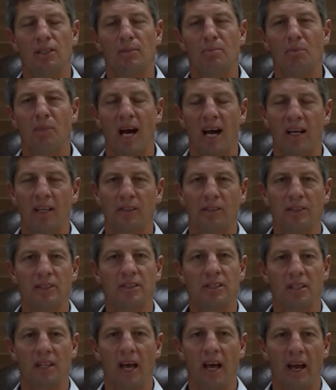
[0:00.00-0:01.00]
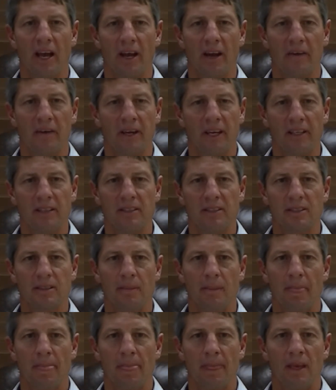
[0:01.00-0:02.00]
your miles to the IRS.
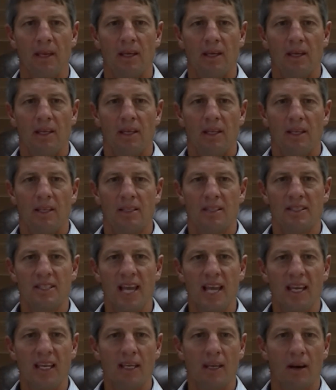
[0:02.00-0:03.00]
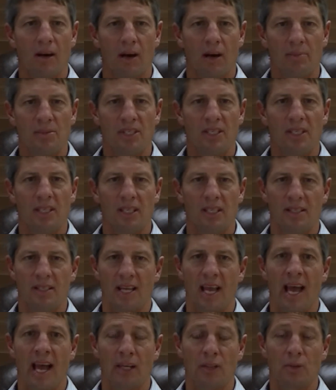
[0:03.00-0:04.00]
The second option
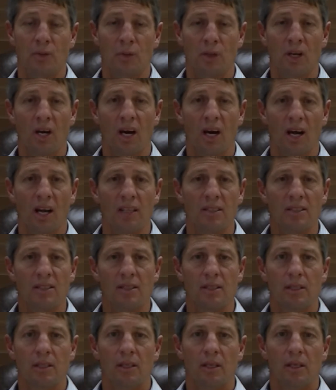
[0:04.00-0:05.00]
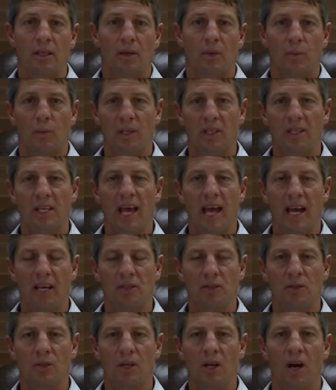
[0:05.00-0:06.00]
is actual cost. With the
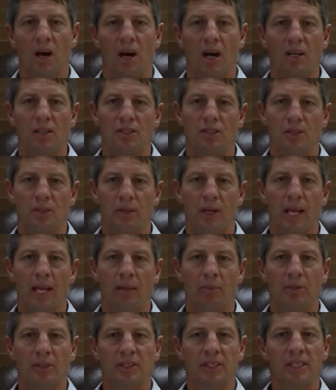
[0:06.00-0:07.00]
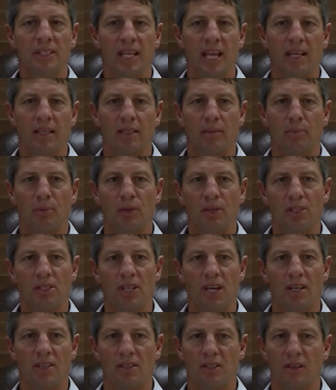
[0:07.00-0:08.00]
actual cost, you're able to take
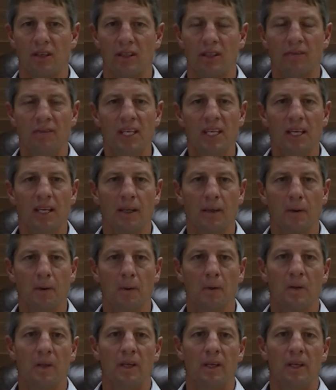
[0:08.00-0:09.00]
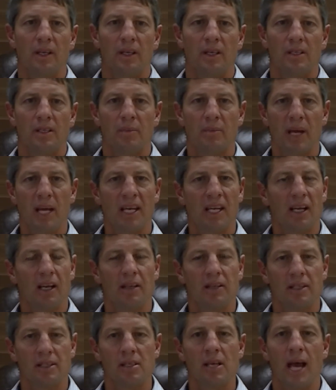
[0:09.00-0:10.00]
depreciation on the vehicle, depending
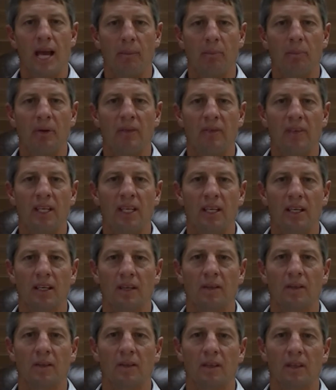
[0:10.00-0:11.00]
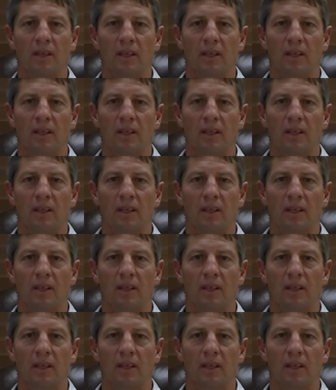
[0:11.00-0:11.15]
on the type of vehicle.